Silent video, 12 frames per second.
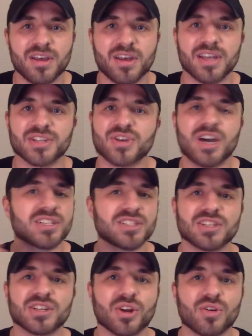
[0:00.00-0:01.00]
And so I just
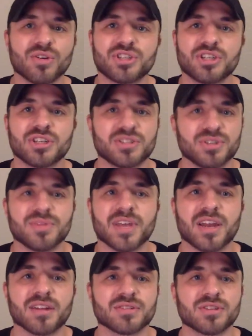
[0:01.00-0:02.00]
encourage you to do
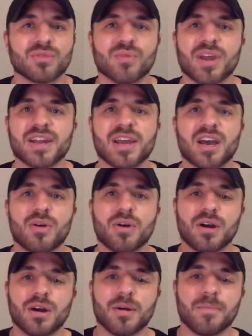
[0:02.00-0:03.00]
that. So right
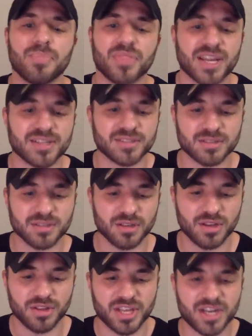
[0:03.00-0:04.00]
now, that's
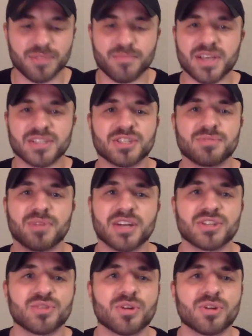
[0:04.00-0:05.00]
the end of the message, but I
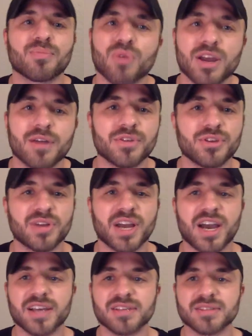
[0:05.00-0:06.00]
do want to pray over you
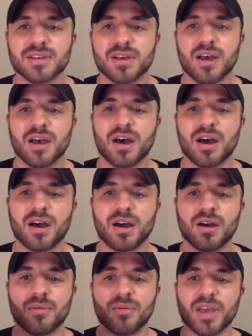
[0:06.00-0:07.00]
guys.
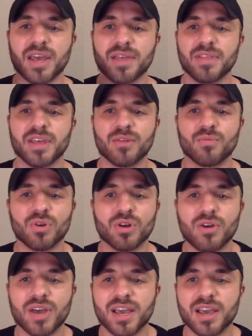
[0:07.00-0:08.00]
And then we'll
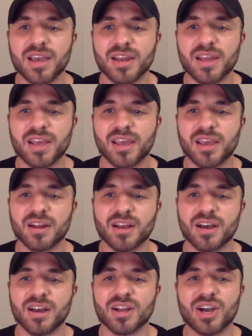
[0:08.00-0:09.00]
go ahead and
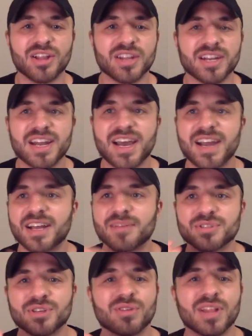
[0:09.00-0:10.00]
call it a night. I'm
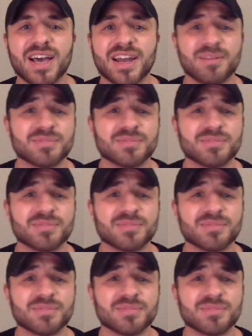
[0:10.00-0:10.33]
so glad.